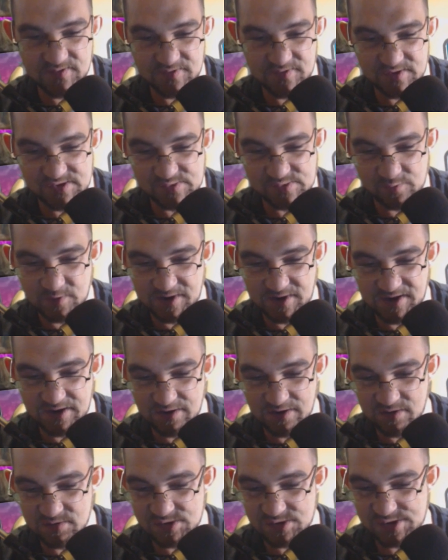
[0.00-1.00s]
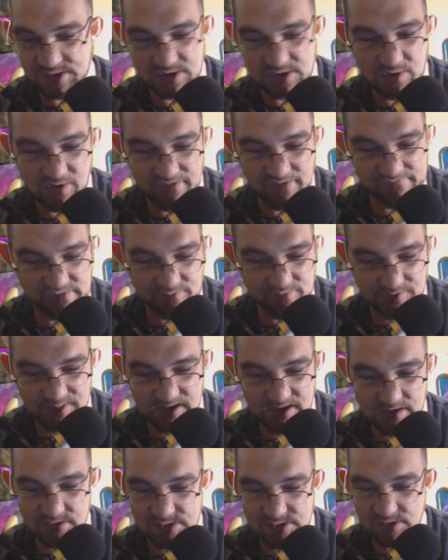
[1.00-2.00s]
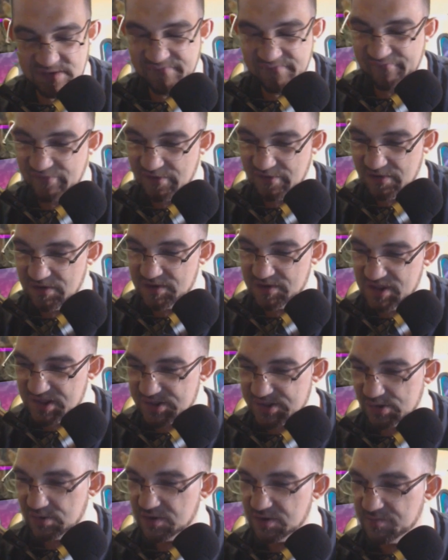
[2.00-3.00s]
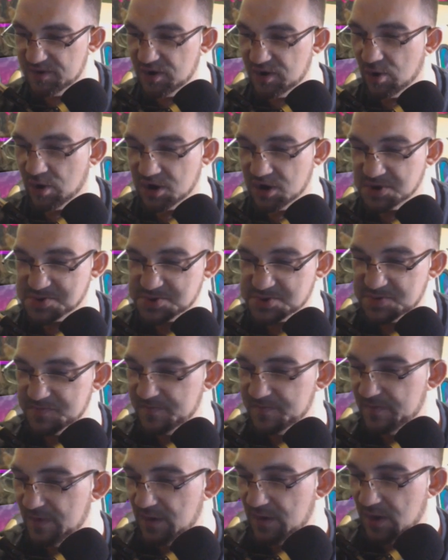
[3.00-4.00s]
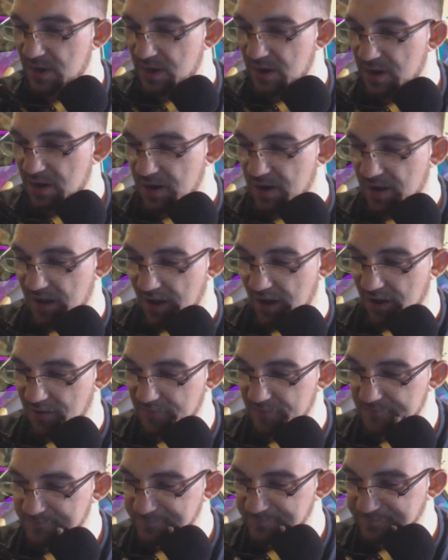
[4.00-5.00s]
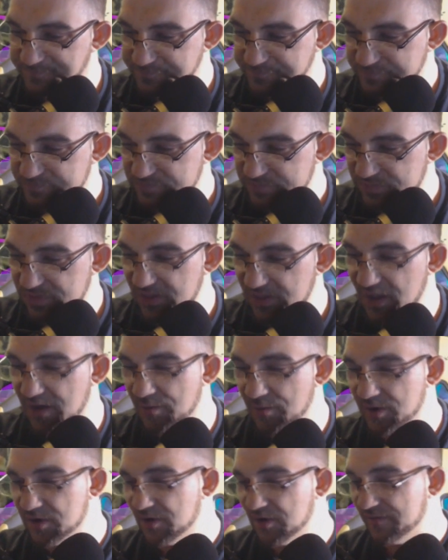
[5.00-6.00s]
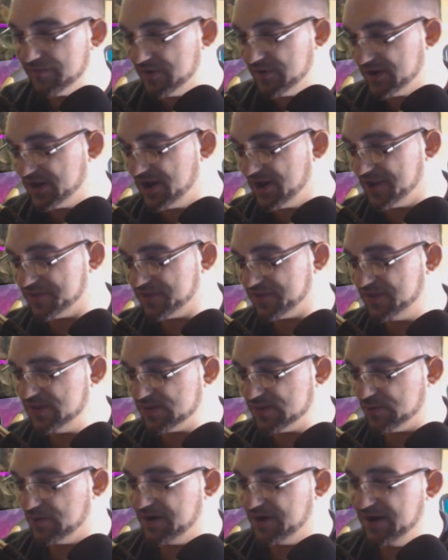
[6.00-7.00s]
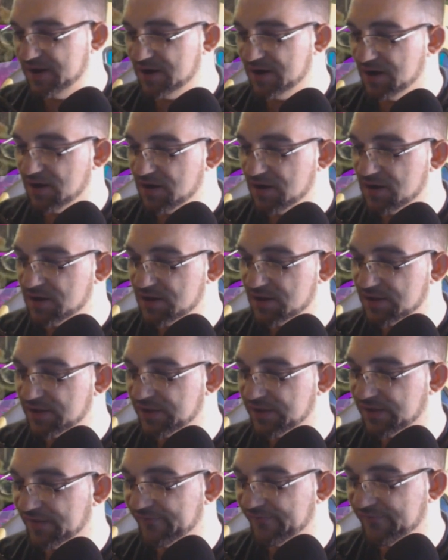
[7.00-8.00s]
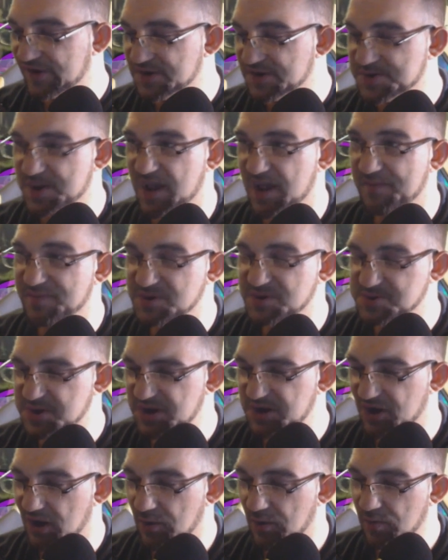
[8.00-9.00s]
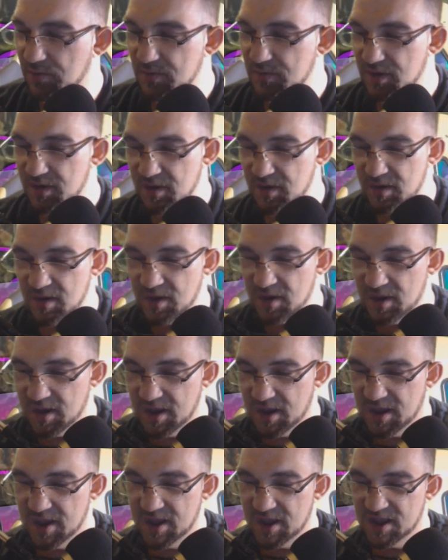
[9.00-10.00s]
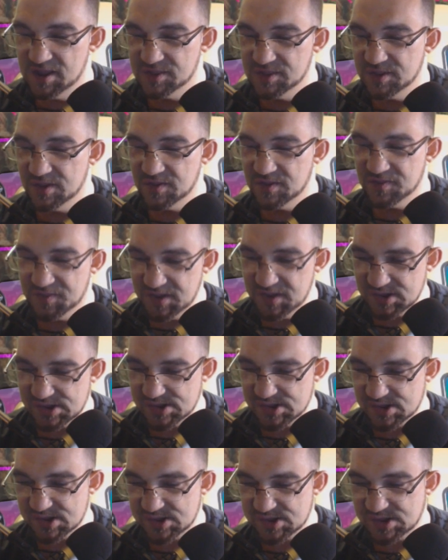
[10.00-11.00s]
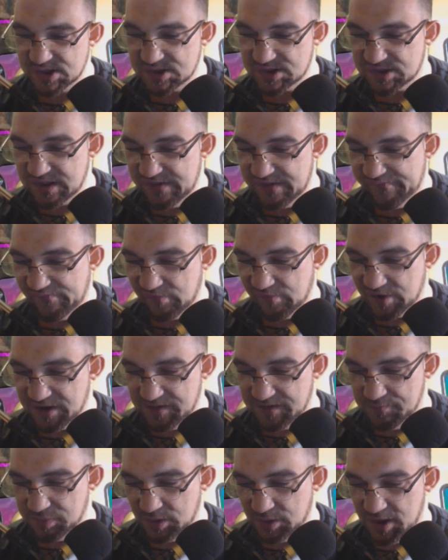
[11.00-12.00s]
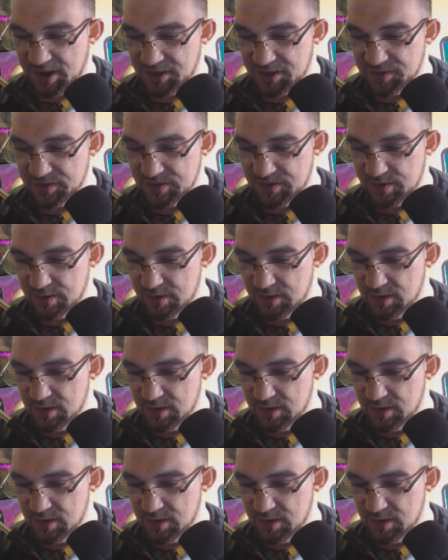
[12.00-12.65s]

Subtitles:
This one here, it was a coffee one that I was looking for. It's a little bit harsh. Now, I went over and got this one here. It's a French cappuccino. And this is a 60-40 blend.